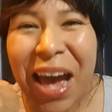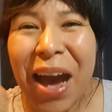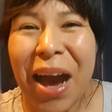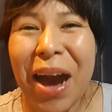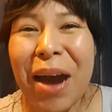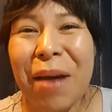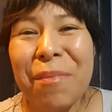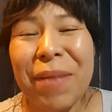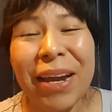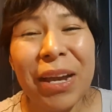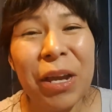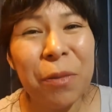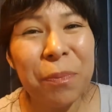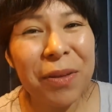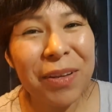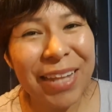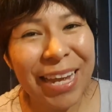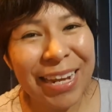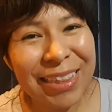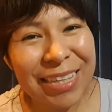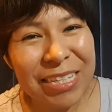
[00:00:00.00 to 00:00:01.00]
um, I hope
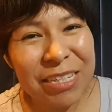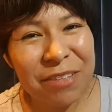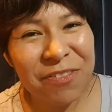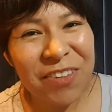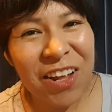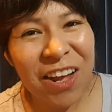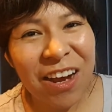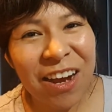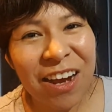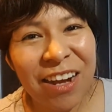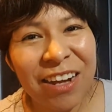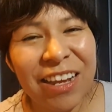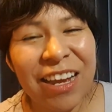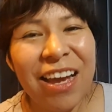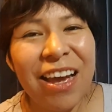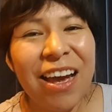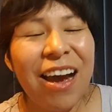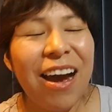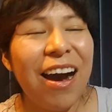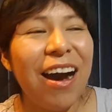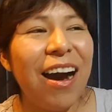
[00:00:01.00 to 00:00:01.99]
you like this vlog.
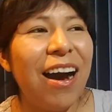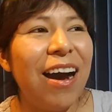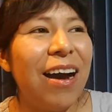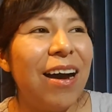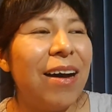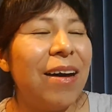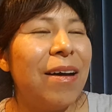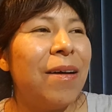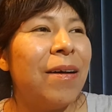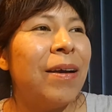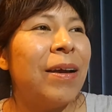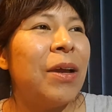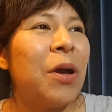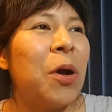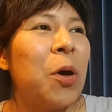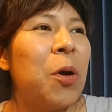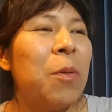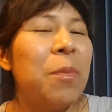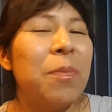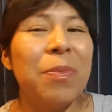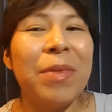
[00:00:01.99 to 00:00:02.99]
I
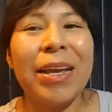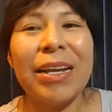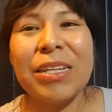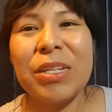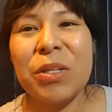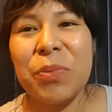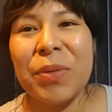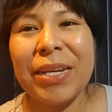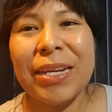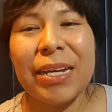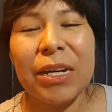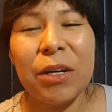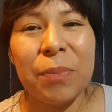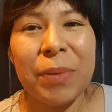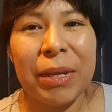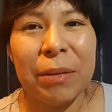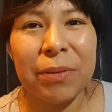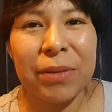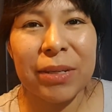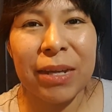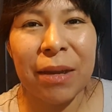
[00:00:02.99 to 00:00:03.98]
hope next week I'll
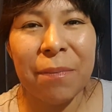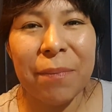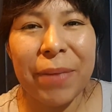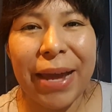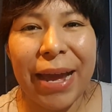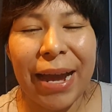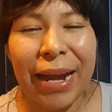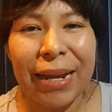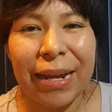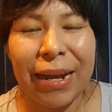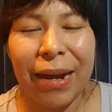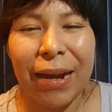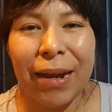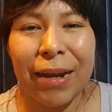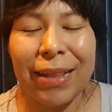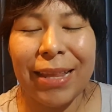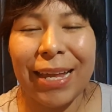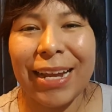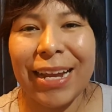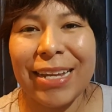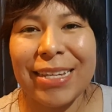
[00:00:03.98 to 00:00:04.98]
be able to come back. Uh,
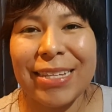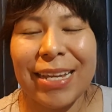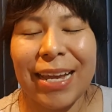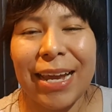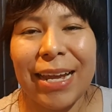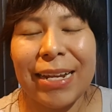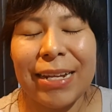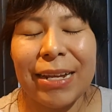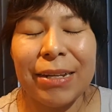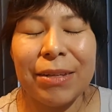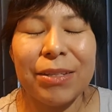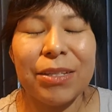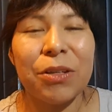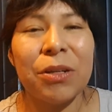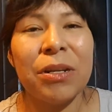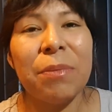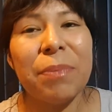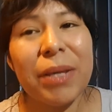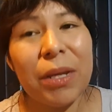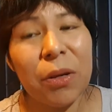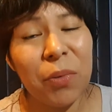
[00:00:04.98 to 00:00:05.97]
like I said, it's
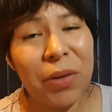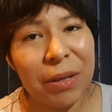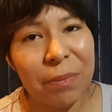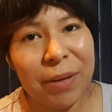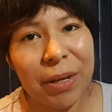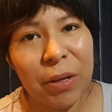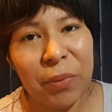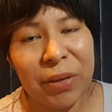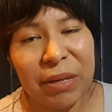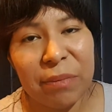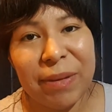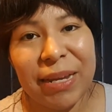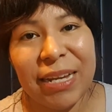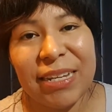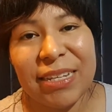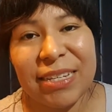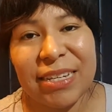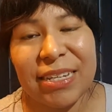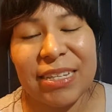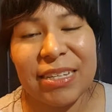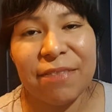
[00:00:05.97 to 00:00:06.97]
going to be a week by week
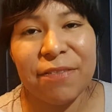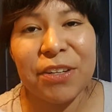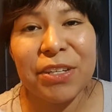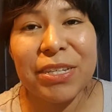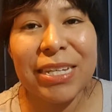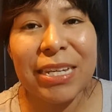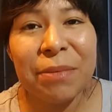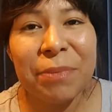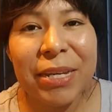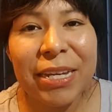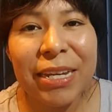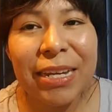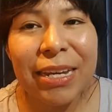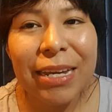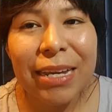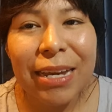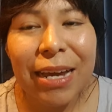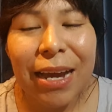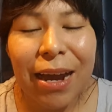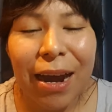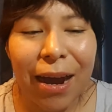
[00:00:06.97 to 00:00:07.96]
basis. If you see me,
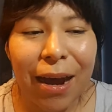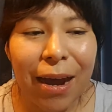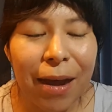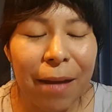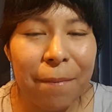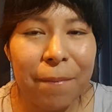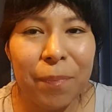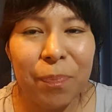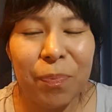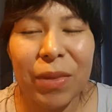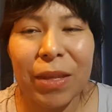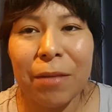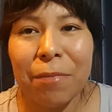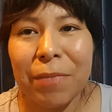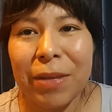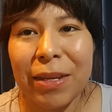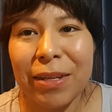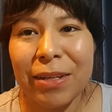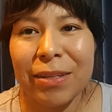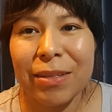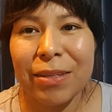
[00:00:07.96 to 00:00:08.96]
um, it
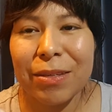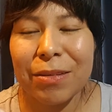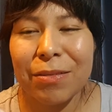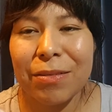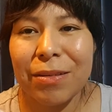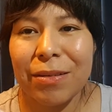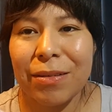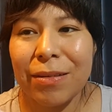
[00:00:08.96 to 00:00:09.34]
means